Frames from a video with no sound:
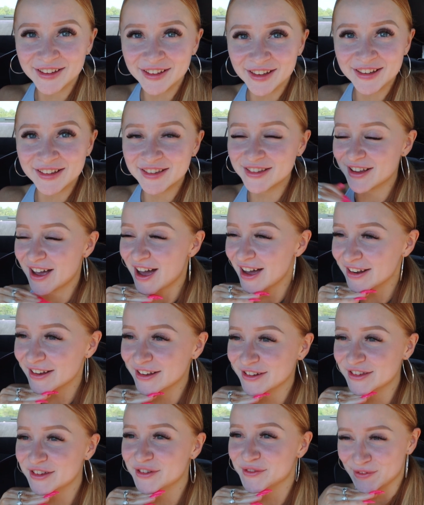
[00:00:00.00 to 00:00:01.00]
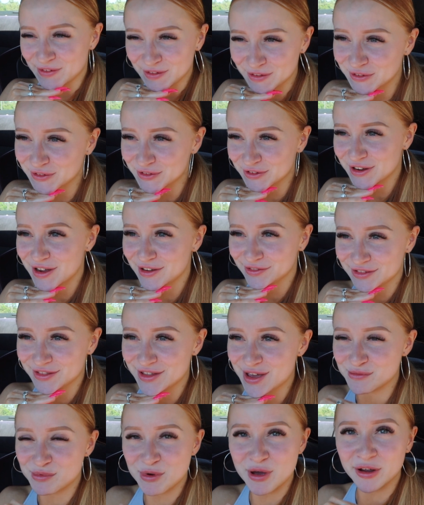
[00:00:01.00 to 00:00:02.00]
excited, just feeling good after
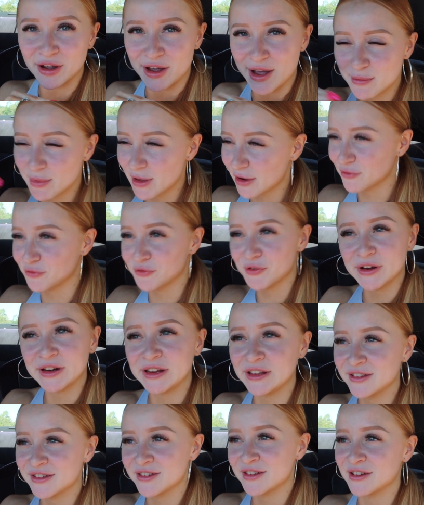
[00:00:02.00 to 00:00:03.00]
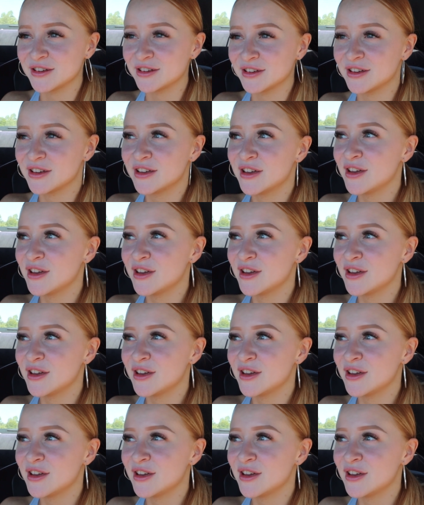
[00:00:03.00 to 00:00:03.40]
that burger. I'm like ready to